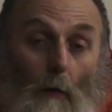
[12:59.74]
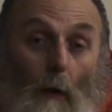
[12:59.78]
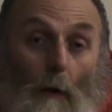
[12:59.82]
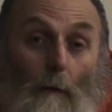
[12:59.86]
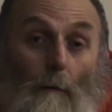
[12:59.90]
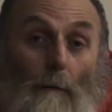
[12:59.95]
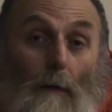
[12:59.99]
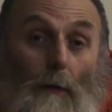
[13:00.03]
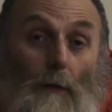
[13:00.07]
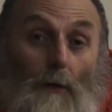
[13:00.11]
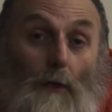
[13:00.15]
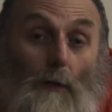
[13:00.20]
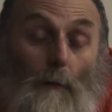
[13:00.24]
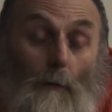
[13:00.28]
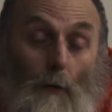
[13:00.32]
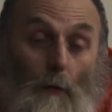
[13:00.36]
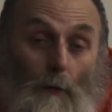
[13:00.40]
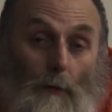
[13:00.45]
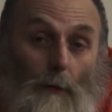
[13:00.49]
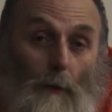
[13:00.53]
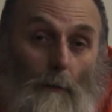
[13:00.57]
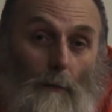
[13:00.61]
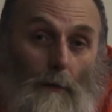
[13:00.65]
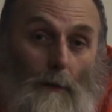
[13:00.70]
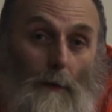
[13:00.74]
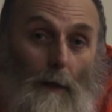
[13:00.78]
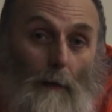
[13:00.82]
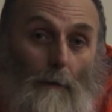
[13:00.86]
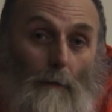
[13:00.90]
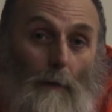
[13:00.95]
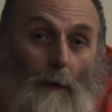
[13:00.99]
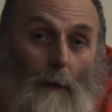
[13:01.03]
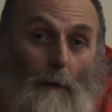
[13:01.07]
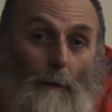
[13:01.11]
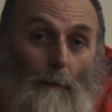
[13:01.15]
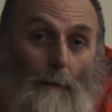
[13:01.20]
growing vegetables. There was
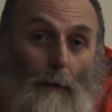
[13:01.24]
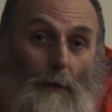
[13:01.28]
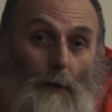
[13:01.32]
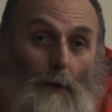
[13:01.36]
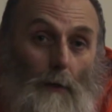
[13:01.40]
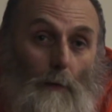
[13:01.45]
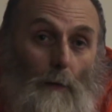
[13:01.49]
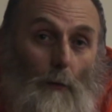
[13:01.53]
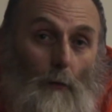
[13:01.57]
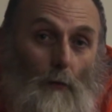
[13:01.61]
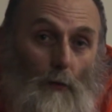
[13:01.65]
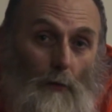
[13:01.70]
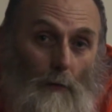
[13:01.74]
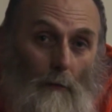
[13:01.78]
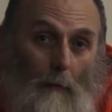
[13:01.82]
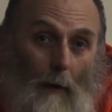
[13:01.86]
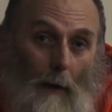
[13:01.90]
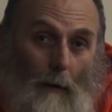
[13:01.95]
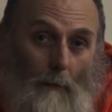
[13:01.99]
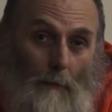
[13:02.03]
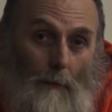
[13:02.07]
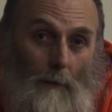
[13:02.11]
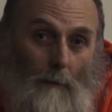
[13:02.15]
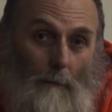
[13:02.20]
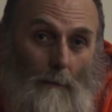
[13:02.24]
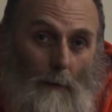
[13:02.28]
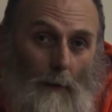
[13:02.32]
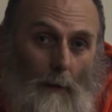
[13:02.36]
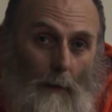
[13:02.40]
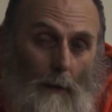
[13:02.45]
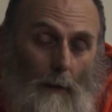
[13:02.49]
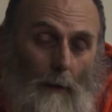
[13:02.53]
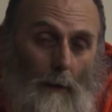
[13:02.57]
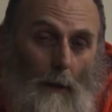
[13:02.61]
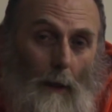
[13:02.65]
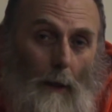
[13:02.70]
never enough vegetables around,
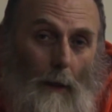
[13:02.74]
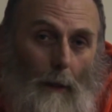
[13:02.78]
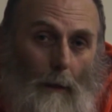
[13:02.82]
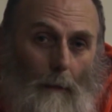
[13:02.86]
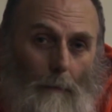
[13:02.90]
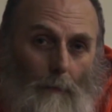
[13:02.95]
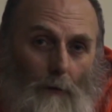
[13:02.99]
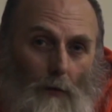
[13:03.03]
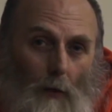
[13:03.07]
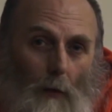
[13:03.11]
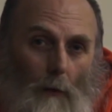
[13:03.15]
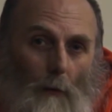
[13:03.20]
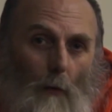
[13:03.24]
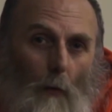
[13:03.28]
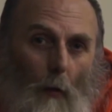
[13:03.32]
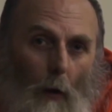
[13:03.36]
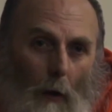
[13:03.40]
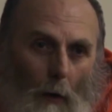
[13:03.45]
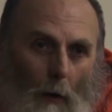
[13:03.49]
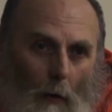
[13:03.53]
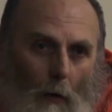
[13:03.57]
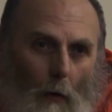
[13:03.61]
and so quite a